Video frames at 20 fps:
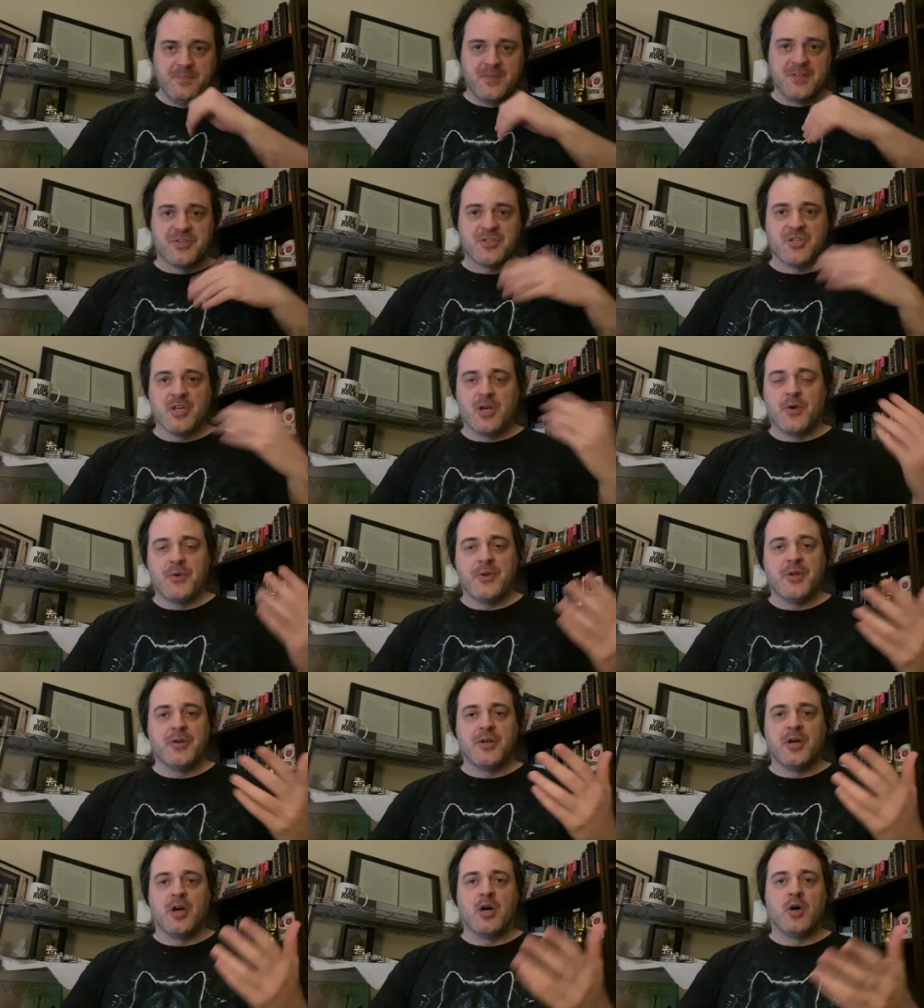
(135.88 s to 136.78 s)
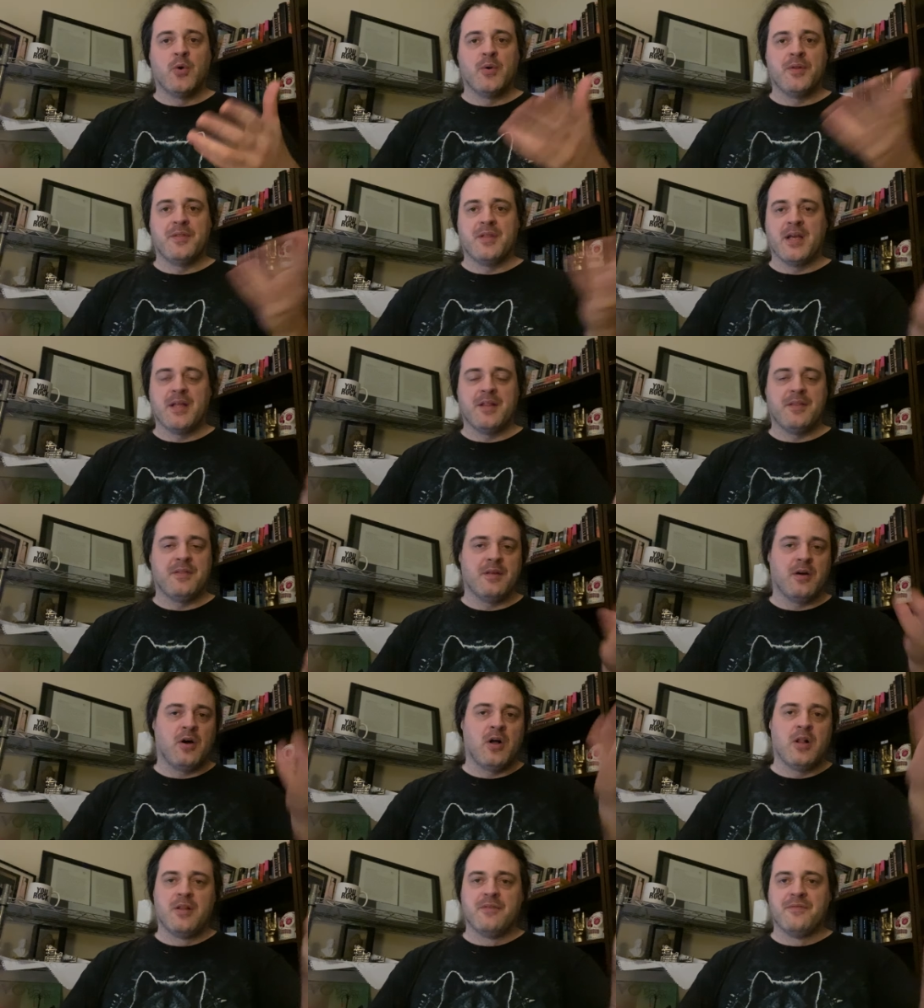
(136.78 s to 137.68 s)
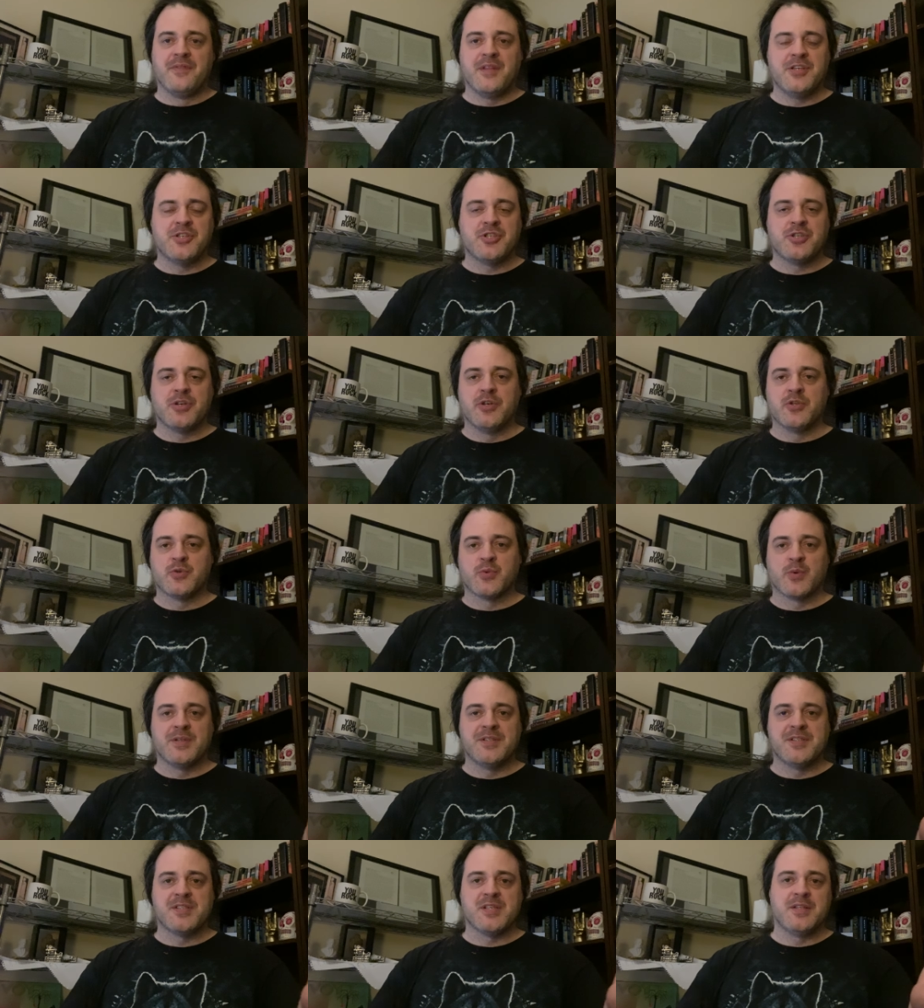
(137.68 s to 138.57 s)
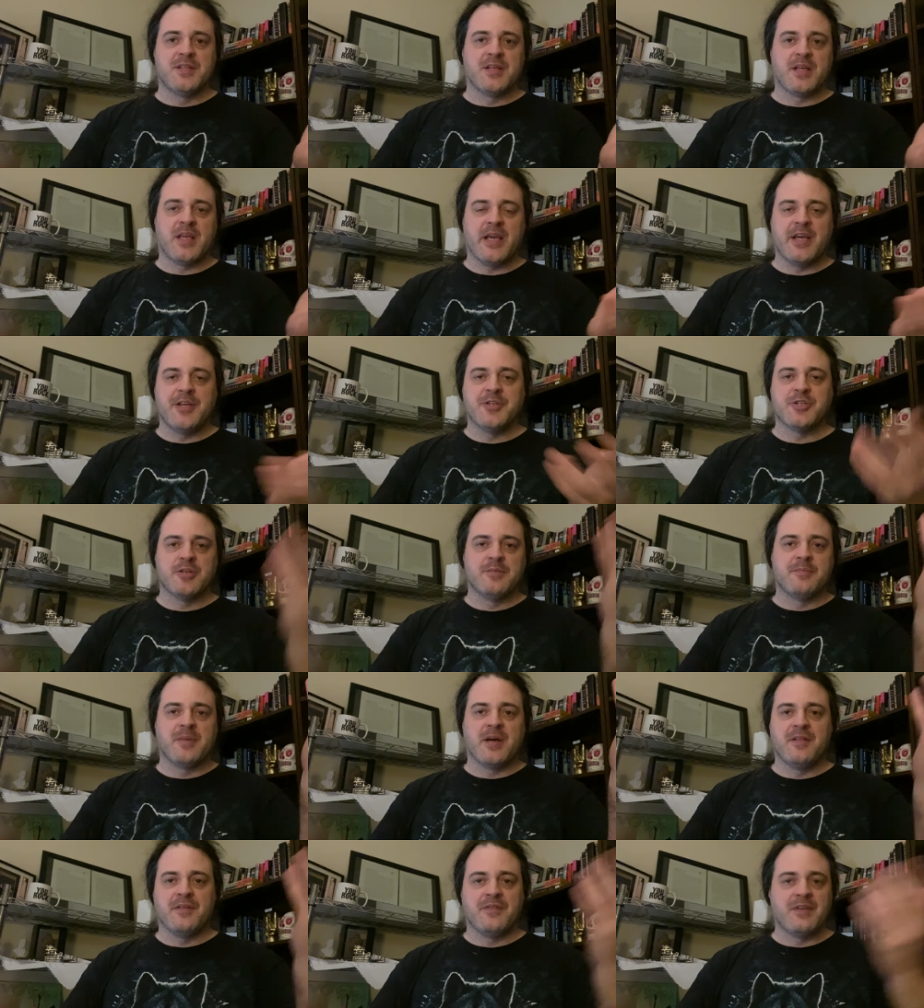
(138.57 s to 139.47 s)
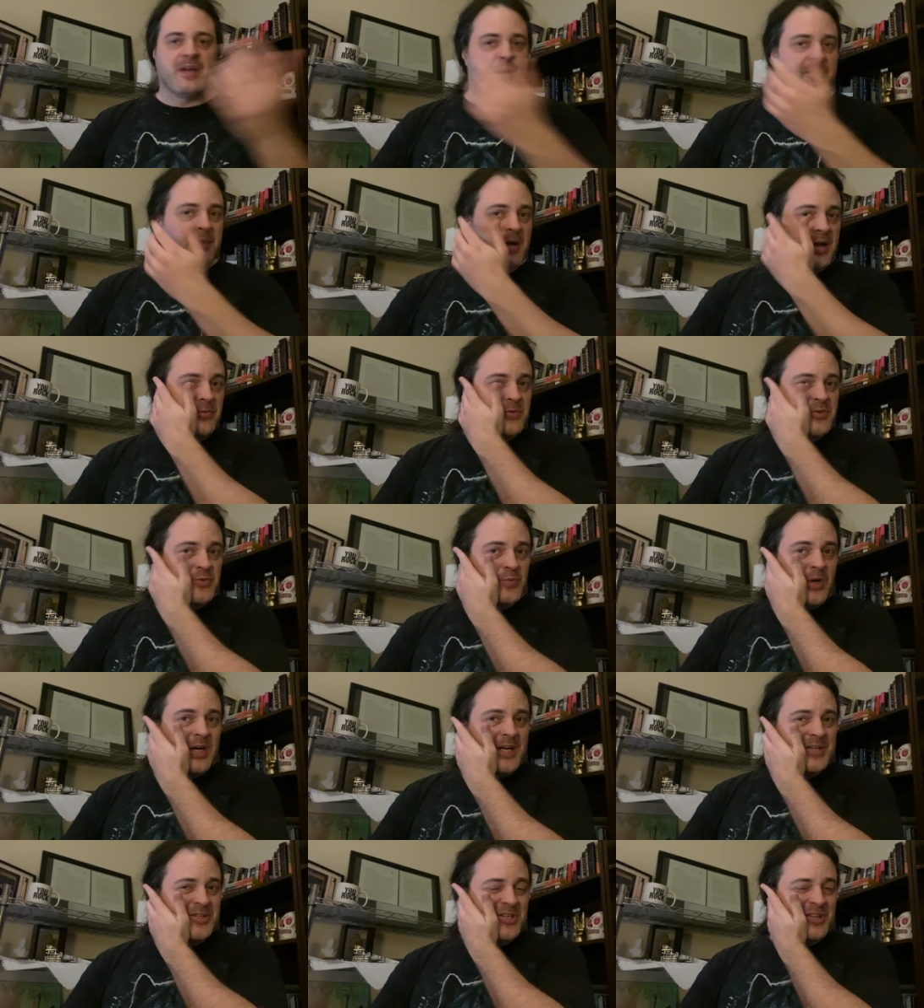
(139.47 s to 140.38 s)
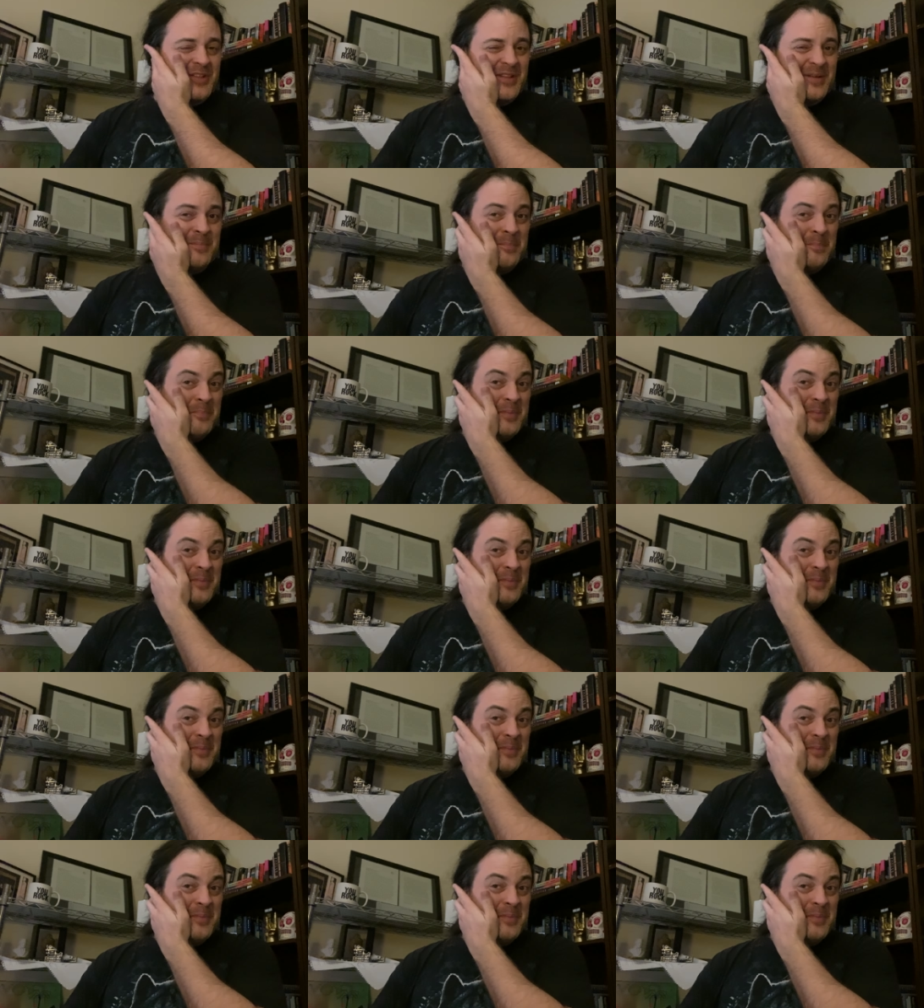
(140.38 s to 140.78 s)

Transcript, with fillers: so you know that all of these shows were in syndication by the time I was watching them.